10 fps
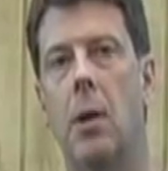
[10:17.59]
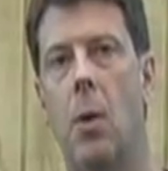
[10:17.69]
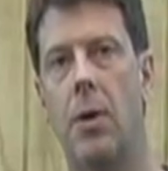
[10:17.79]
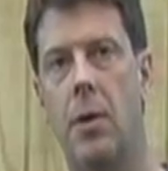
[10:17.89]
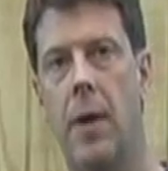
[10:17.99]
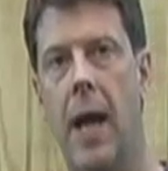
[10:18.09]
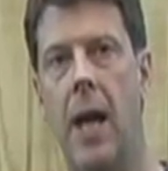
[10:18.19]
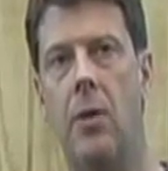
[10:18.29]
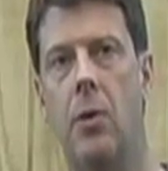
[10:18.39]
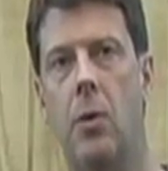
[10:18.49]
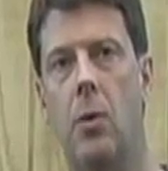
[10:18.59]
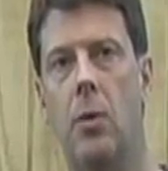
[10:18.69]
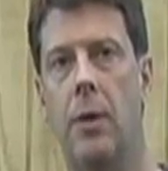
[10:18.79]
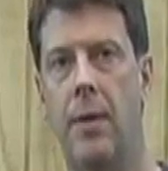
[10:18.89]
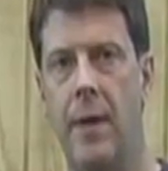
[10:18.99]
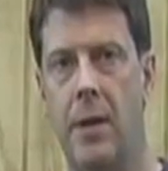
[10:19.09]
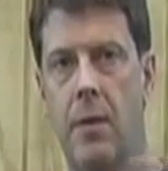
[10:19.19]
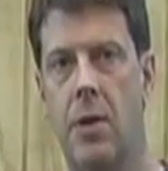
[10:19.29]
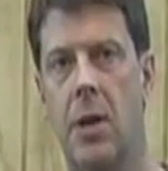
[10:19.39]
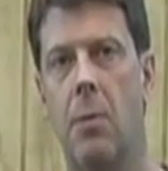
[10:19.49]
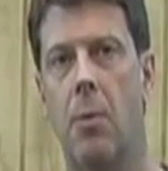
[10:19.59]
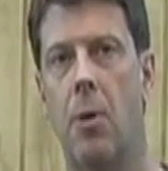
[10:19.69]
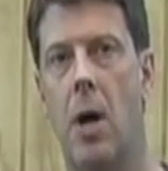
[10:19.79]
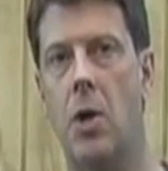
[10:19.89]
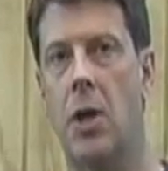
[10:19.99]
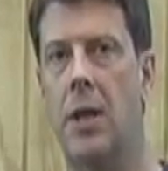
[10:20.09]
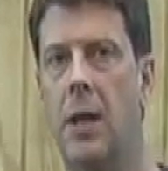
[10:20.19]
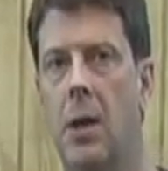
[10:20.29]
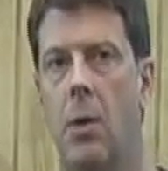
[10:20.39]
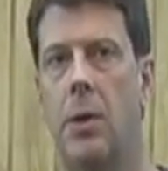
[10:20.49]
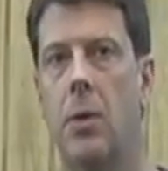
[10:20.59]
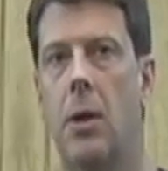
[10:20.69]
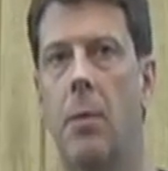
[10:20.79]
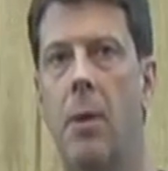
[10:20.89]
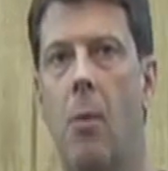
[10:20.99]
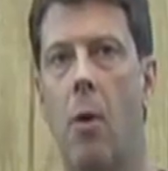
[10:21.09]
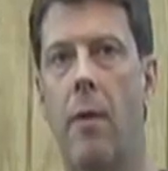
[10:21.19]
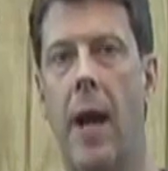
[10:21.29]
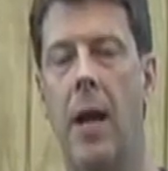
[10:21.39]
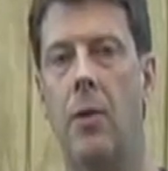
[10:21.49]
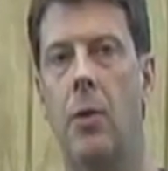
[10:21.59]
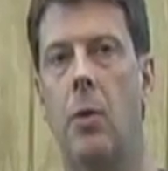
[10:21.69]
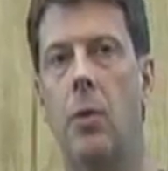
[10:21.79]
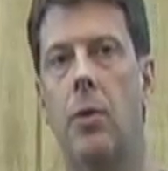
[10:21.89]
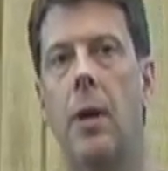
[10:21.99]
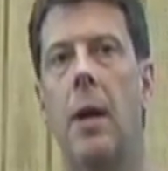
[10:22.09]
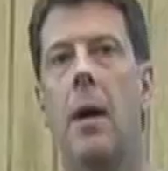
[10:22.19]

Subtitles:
going through the hand tools and then to the simple project and then going through a little bit more of the hand tools